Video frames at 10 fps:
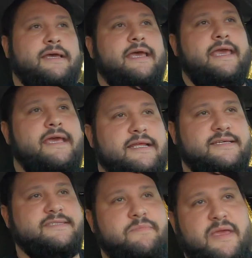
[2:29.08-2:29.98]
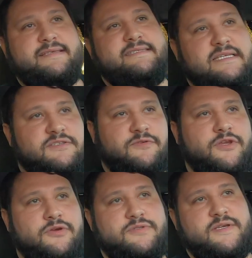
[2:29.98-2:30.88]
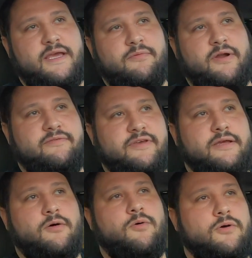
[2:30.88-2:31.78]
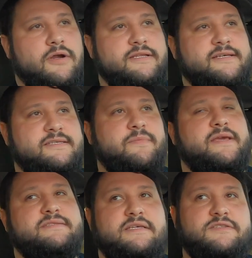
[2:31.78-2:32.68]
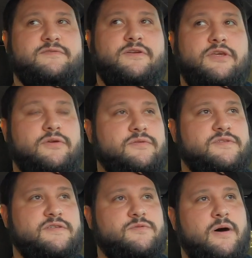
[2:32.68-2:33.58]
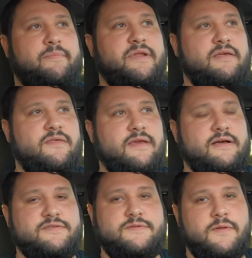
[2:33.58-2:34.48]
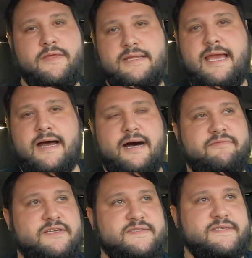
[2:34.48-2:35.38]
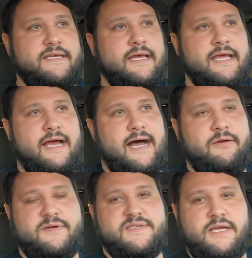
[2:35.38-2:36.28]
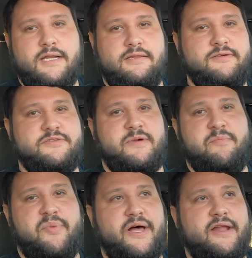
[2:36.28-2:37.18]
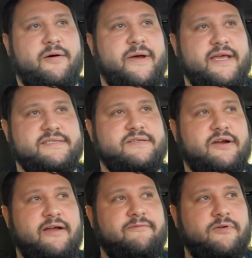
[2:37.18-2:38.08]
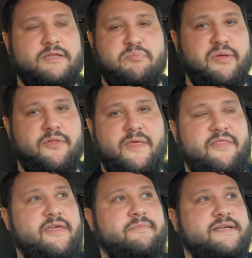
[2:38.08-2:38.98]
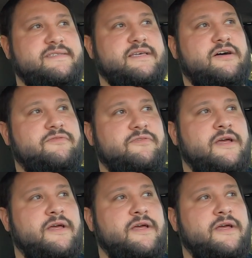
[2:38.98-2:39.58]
and it doesn't make sense for you to get rid of it, or it doesn't make sense for you to swap anything else, well then yeah, obviously. I wasn't gonna lose my butt on my SR. I fully built that thing myself.